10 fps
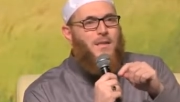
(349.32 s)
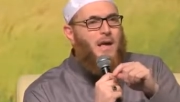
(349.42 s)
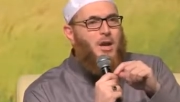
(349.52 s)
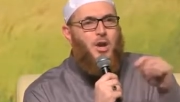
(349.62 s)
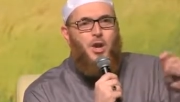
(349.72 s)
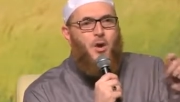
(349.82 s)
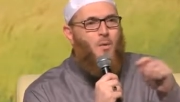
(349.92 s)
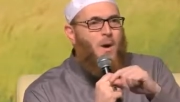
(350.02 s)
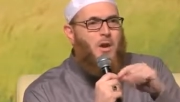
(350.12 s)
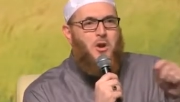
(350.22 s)
that
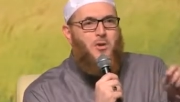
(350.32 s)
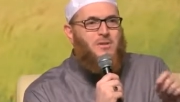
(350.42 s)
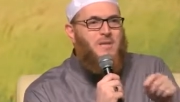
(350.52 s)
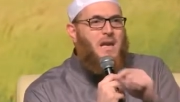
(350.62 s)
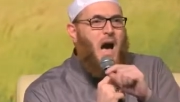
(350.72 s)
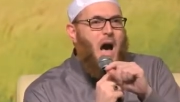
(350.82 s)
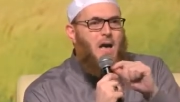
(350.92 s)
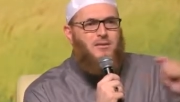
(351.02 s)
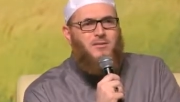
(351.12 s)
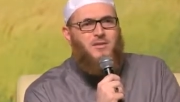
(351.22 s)
no one knows the
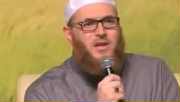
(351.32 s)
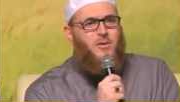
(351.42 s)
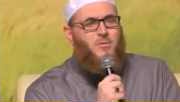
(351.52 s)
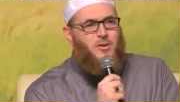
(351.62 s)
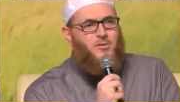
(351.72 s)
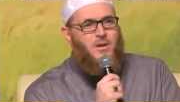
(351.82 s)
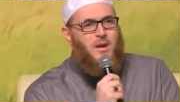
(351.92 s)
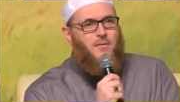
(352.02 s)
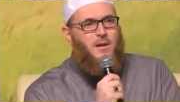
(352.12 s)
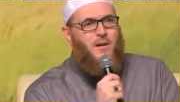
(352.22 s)
unseen
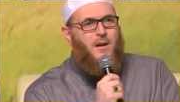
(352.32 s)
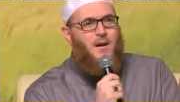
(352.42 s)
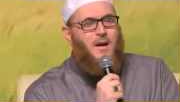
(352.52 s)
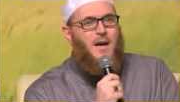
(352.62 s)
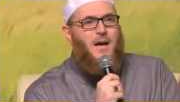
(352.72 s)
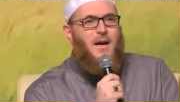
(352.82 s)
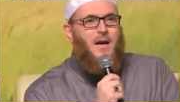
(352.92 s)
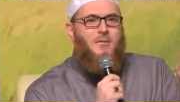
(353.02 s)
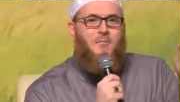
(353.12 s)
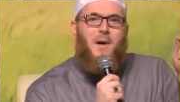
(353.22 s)
whatsoever
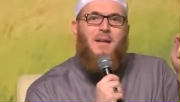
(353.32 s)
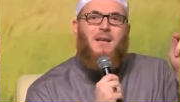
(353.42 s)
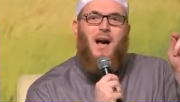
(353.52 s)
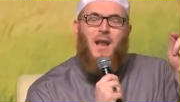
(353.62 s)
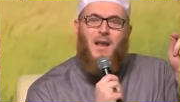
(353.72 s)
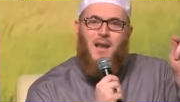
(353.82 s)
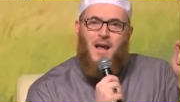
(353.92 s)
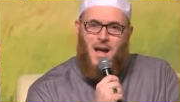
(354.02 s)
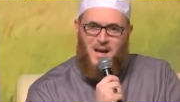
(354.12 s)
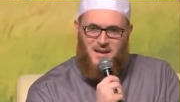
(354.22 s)
but
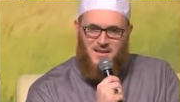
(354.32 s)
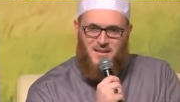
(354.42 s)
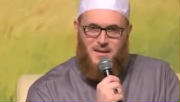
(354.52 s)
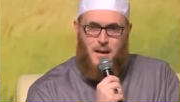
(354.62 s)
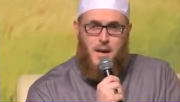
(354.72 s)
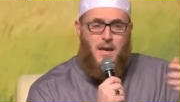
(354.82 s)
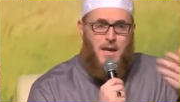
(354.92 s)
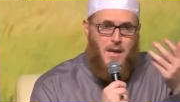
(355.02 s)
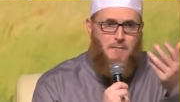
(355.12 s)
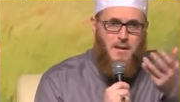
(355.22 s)
Allah.
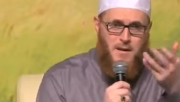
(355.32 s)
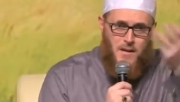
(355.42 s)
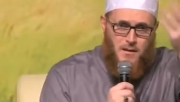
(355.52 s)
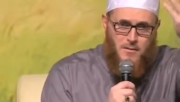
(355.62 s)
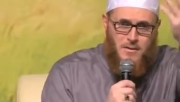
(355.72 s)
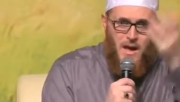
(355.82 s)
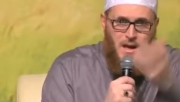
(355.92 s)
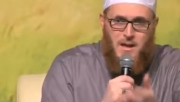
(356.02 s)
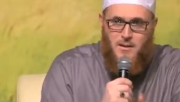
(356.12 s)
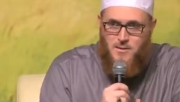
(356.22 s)
Even in the long
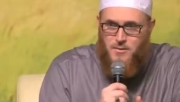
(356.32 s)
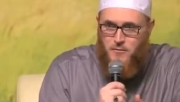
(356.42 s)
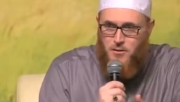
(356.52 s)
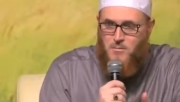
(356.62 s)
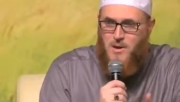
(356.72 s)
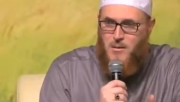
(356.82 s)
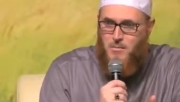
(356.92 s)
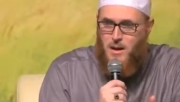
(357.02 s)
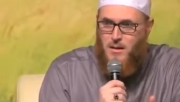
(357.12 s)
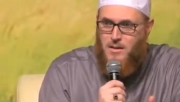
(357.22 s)
hadith of Umar
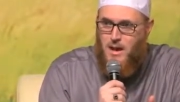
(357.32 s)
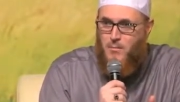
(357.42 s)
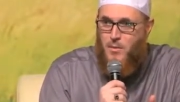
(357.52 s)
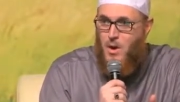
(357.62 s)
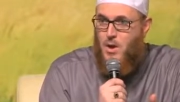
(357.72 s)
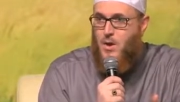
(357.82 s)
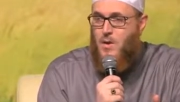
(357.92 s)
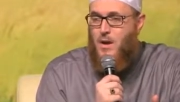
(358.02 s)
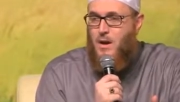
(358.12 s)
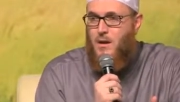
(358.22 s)
ibn Khattab,
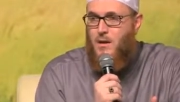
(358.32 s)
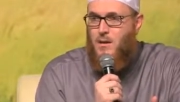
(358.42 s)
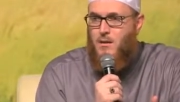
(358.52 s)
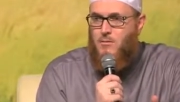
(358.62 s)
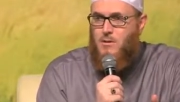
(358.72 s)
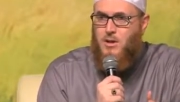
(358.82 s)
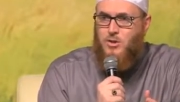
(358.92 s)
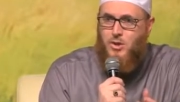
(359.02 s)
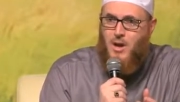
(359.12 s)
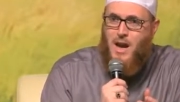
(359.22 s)
who
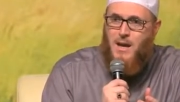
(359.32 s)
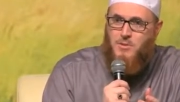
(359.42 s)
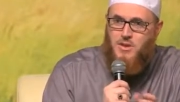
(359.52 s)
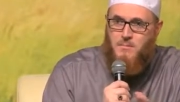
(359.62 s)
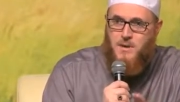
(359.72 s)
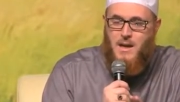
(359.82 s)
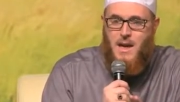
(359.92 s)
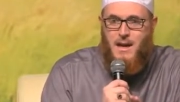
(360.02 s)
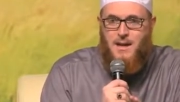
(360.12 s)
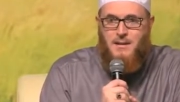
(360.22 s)
described Jibril
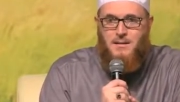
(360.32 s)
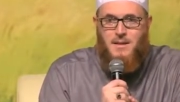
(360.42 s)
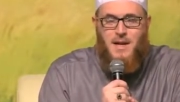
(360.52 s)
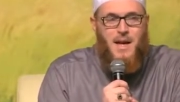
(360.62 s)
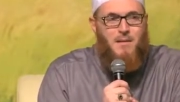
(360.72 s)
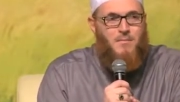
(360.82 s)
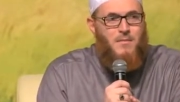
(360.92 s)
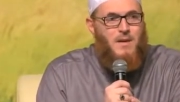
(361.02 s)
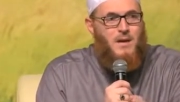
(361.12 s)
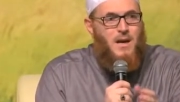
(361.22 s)

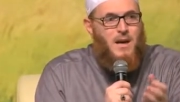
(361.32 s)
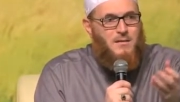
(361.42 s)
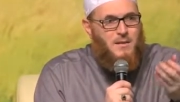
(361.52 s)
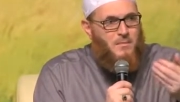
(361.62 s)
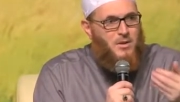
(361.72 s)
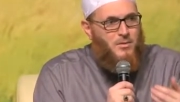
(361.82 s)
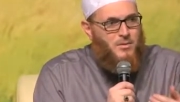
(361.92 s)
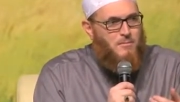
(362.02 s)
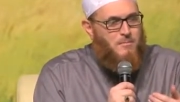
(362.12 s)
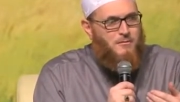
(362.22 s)
alayhi as coming
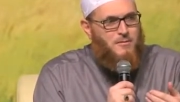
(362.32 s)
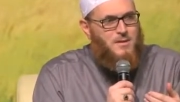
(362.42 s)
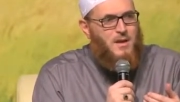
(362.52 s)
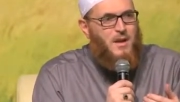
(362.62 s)
to the Prophet